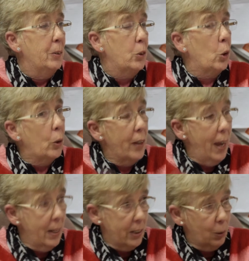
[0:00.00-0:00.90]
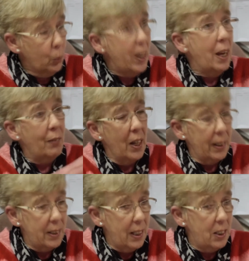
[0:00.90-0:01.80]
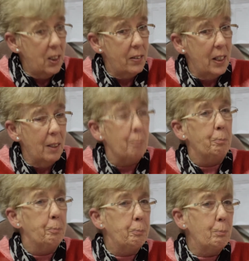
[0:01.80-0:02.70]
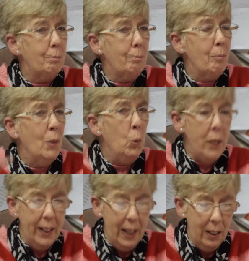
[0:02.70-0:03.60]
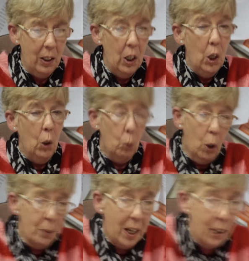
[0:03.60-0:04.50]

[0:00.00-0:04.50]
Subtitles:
we have access to that. We get what we